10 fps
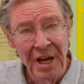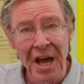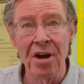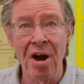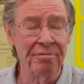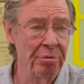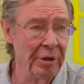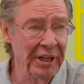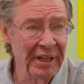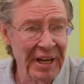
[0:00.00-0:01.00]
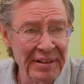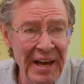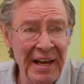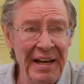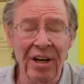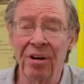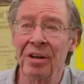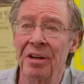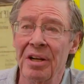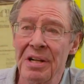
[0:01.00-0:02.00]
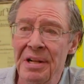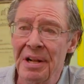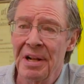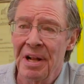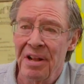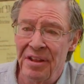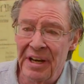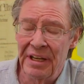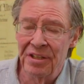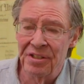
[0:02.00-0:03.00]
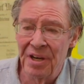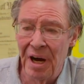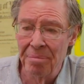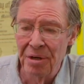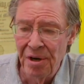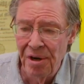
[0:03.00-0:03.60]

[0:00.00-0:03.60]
and often we can get that hair thinning to stop.